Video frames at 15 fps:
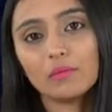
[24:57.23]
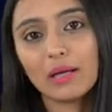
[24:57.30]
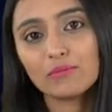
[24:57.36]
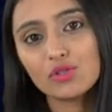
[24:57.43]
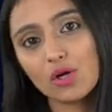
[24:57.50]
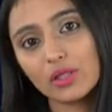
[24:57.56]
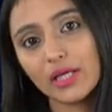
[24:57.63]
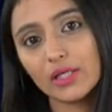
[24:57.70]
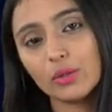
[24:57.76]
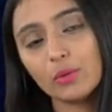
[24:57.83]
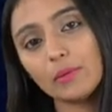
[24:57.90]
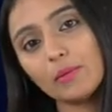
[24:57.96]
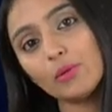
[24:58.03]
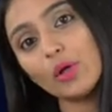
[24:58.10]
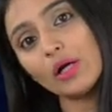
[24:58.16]
I'm sure that you
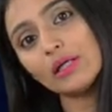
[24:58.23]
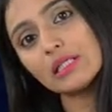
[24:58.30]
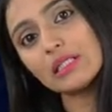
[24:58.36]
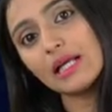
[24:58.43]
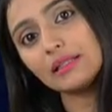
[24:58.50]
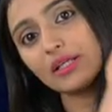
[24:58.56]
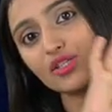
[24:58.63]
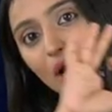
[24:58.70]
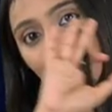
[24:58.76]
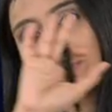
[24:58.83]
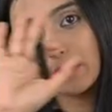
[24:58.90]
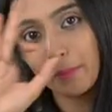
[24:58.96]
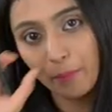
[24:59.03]
will be able to understand the chapter